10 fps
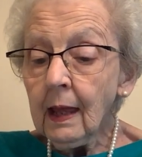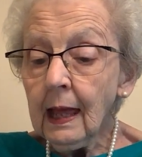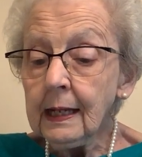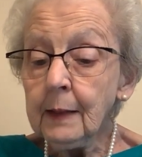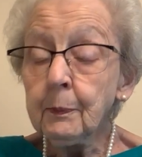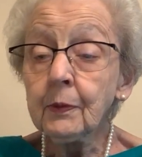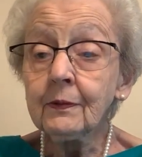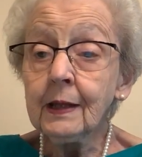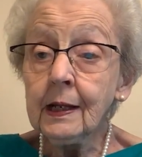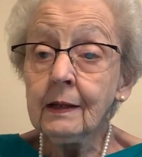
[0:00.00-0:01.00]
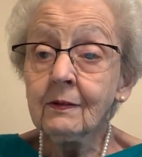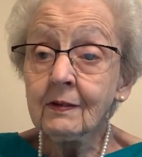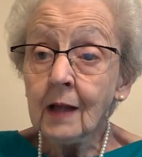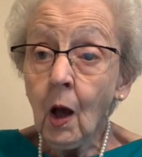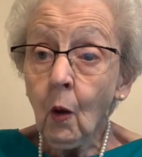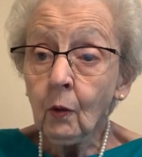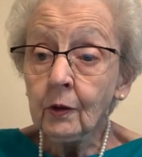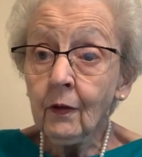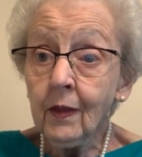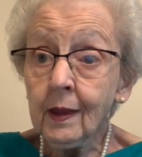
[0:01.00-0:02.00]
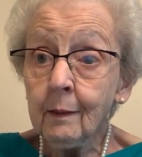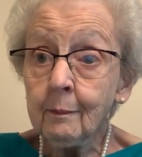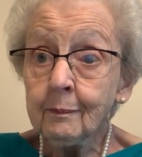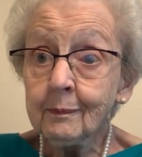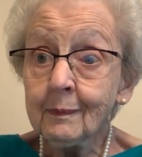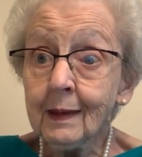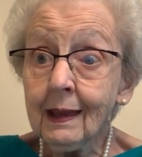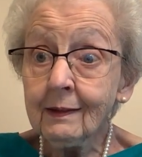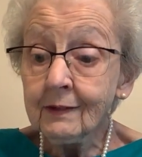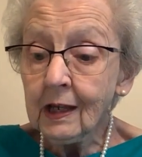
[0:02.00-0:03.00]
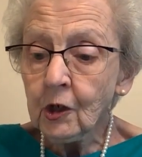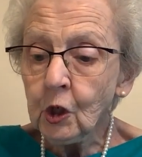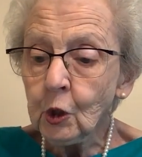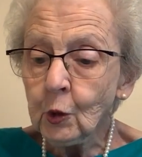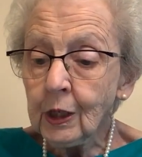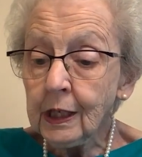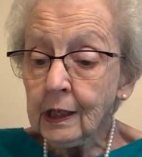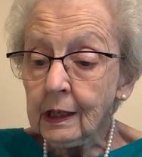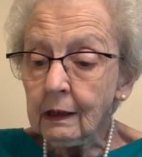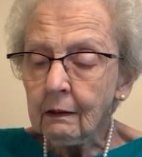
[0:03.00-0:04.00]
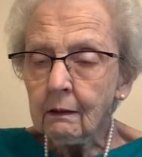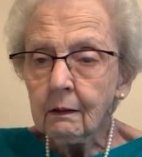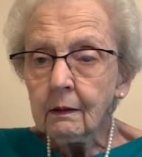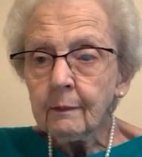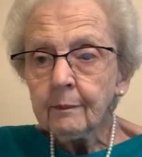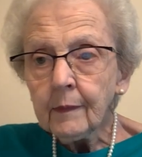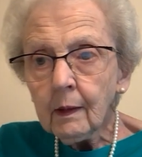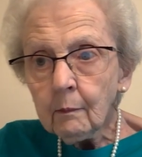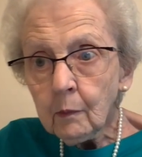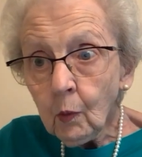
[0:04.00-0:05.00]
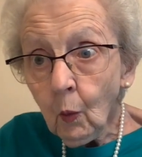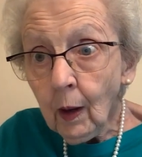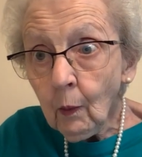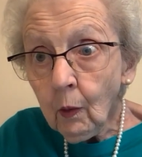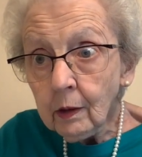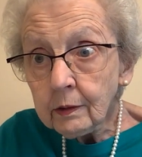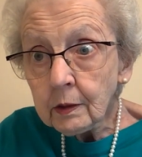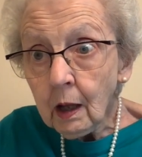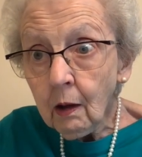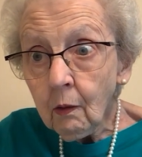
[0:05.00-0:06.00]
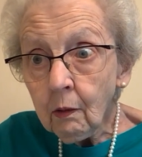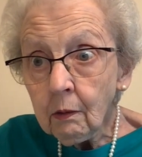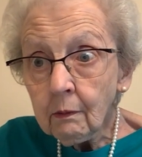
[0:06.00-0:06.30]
and he presented Saul to them as their new king. But where was Saul?